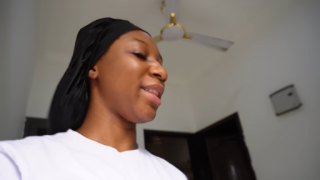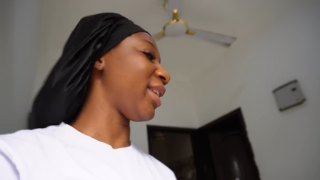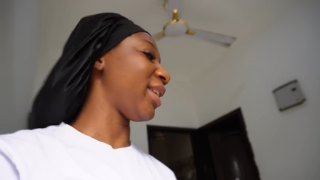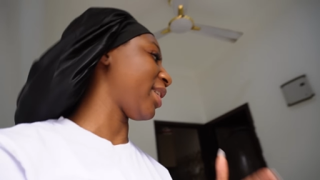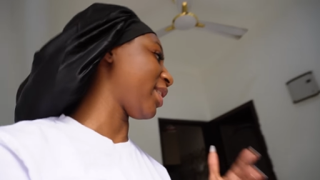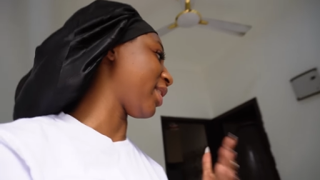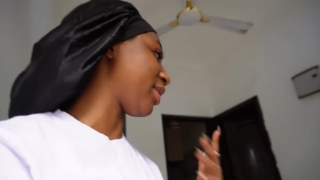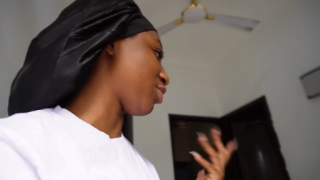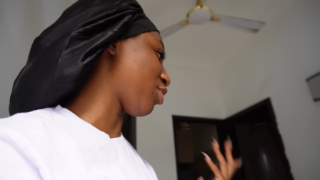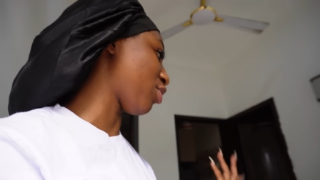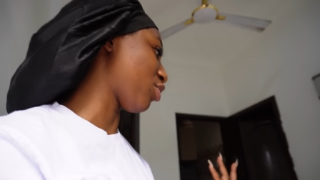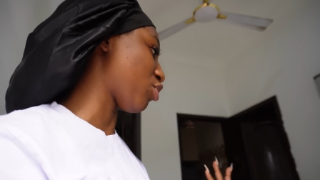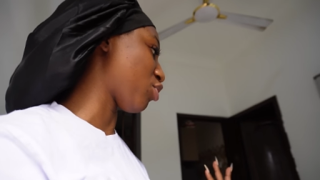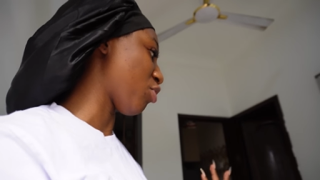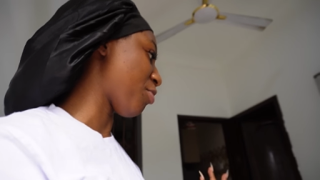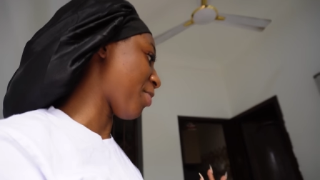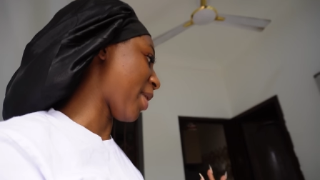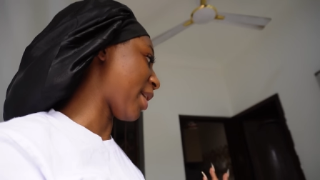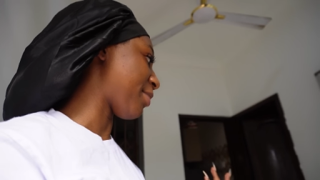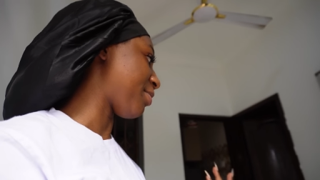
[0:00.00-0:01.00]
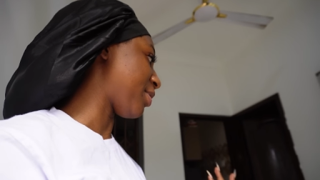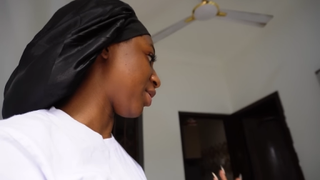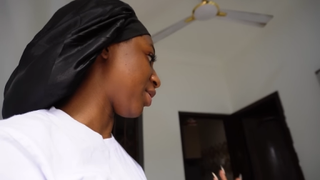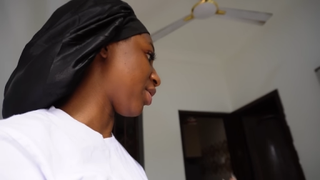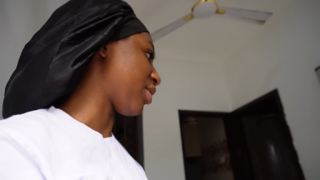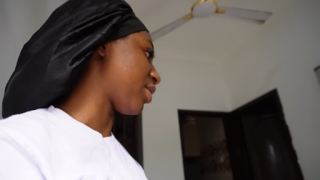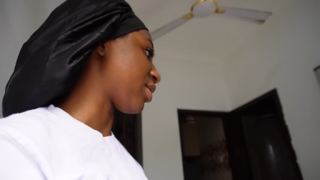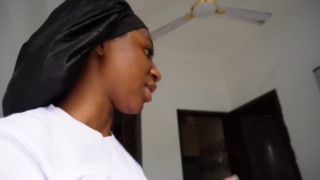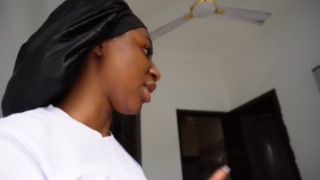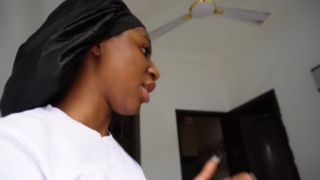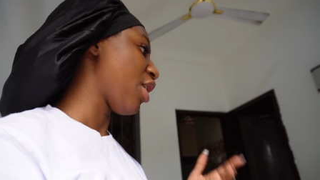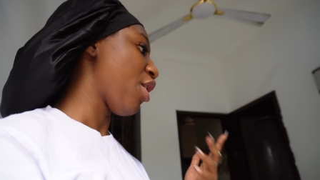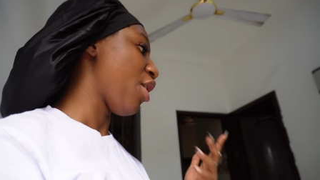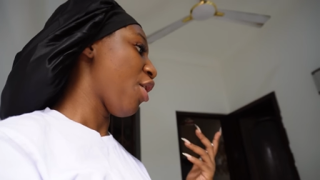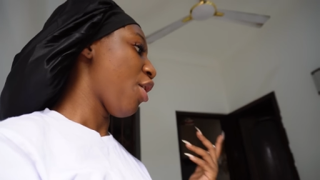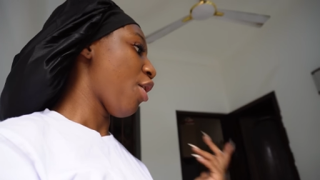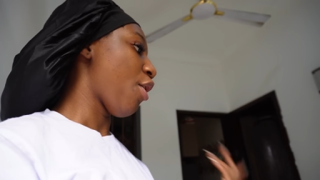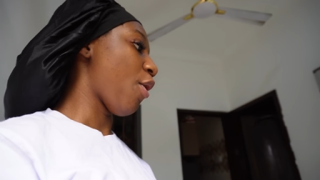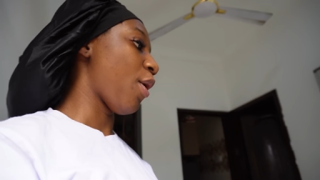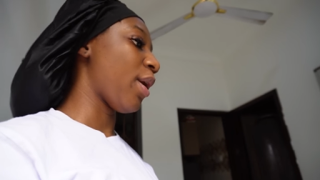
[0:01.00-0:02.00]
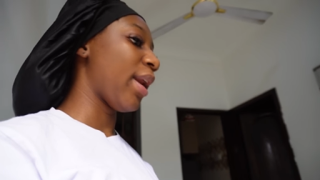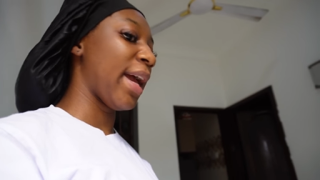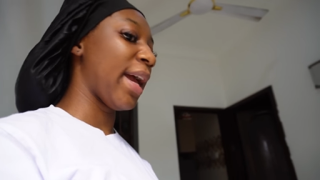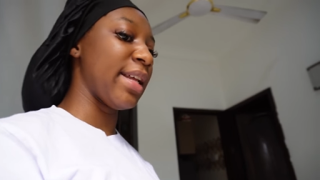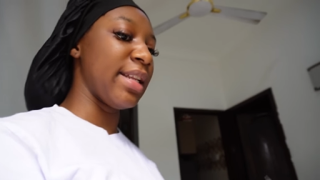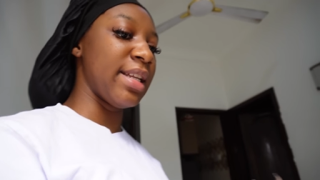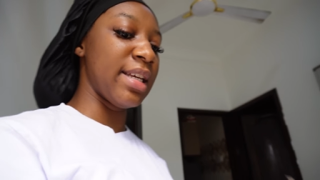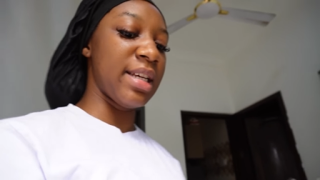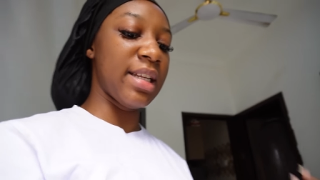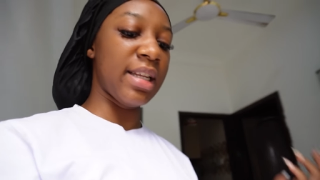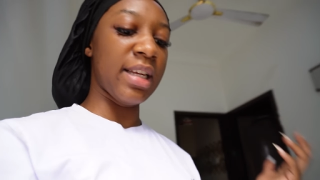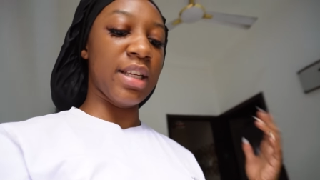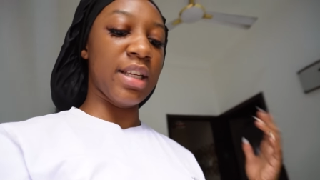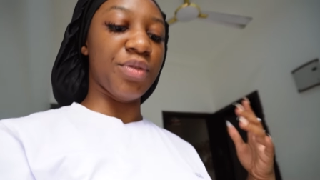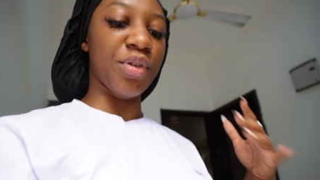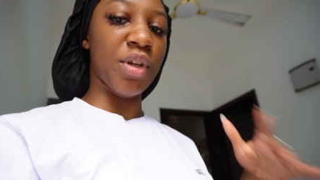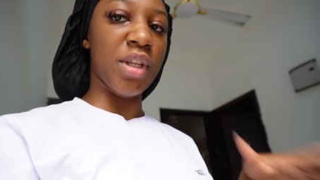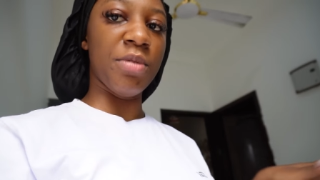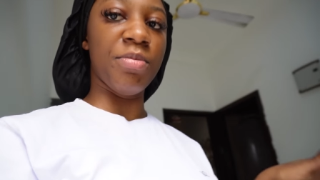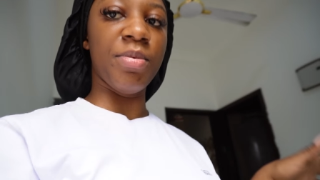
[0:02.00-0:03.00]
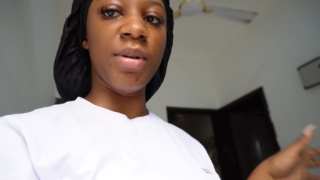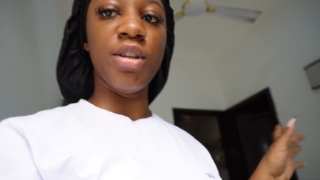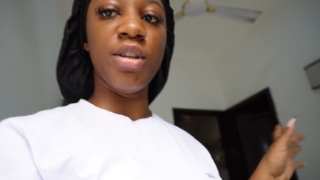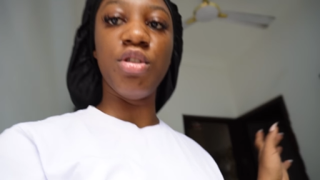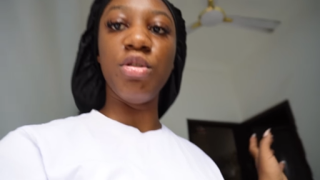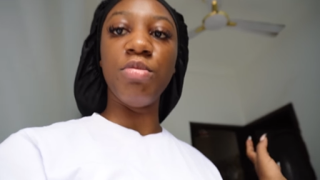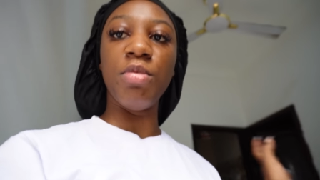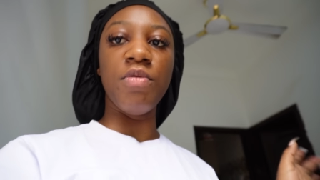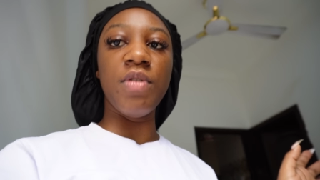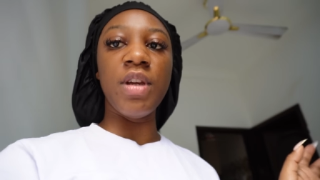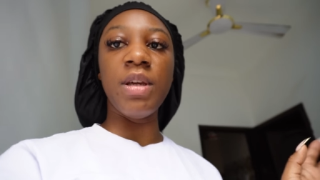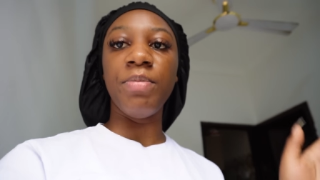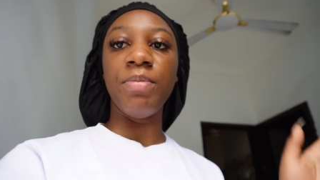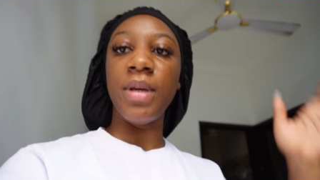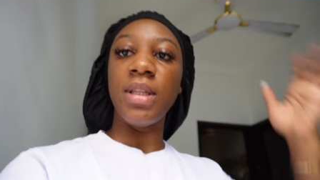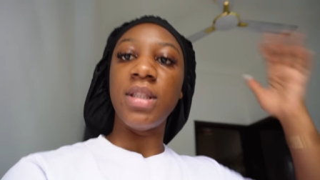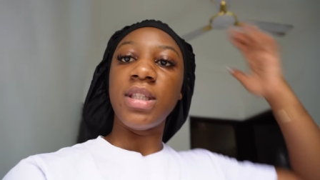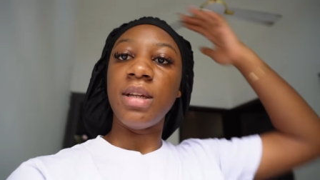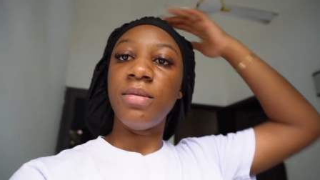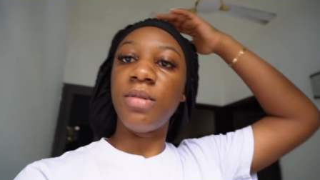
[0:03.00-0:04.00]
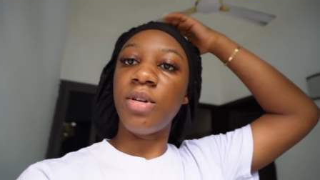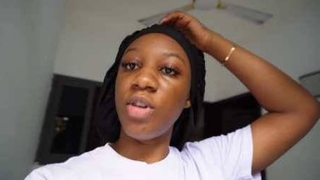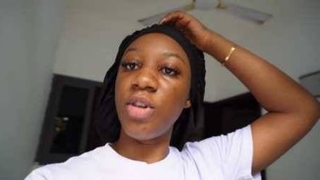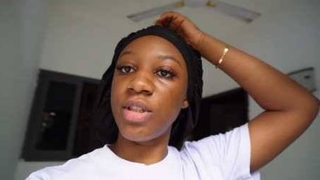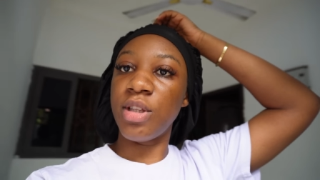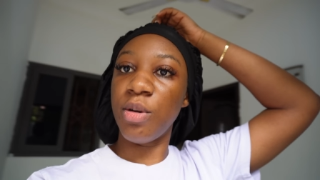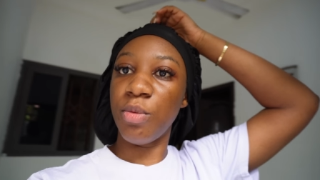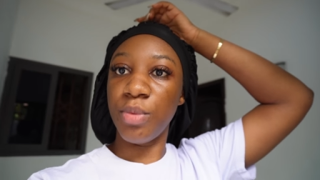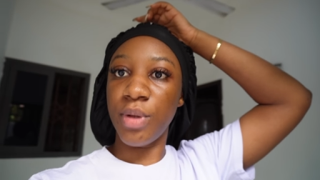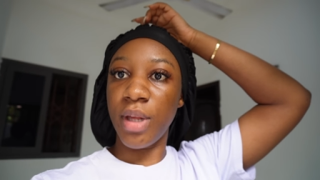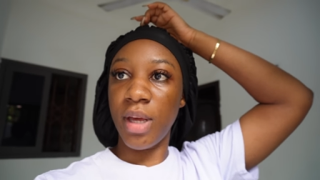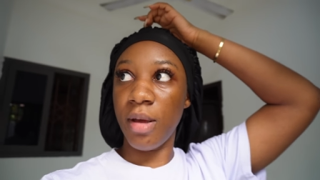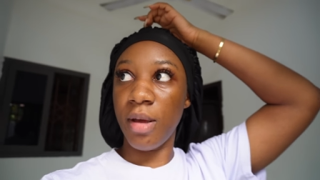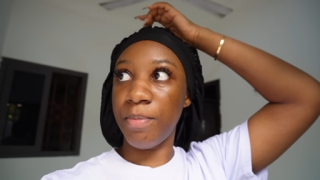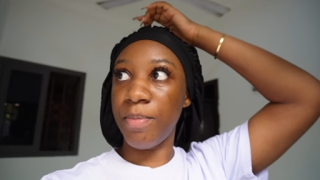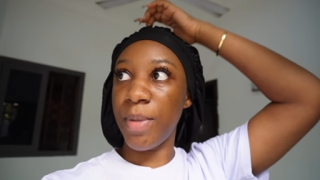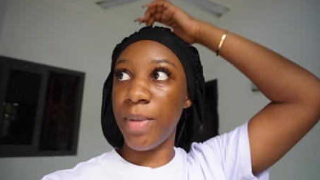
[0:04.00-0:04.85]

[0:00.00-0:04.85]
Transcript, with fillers: think it's not so bad because all I need is for the place to be repainted because the, the